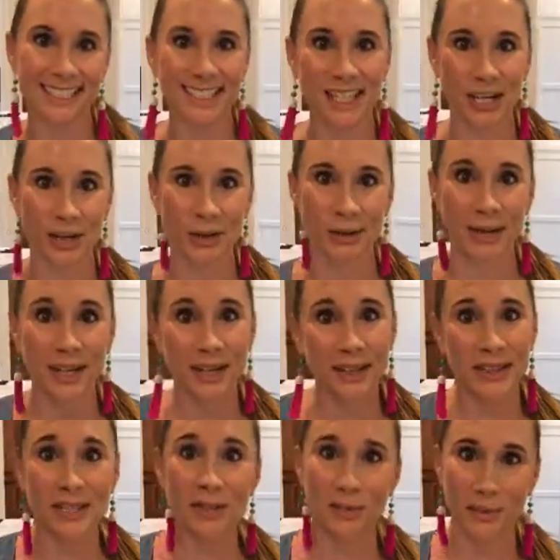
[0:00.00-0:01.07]
So
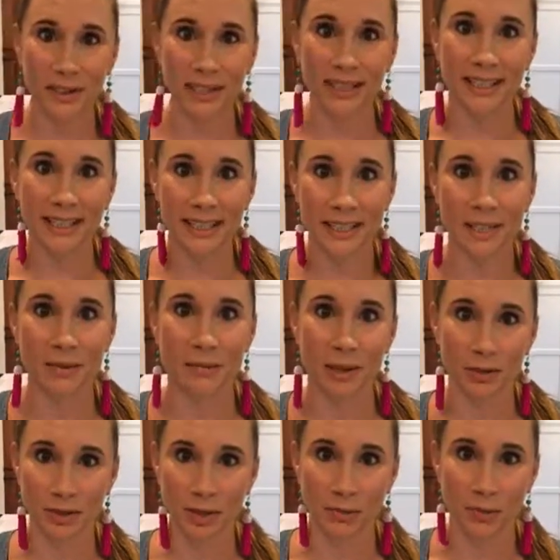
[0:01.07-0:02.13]
this really is the most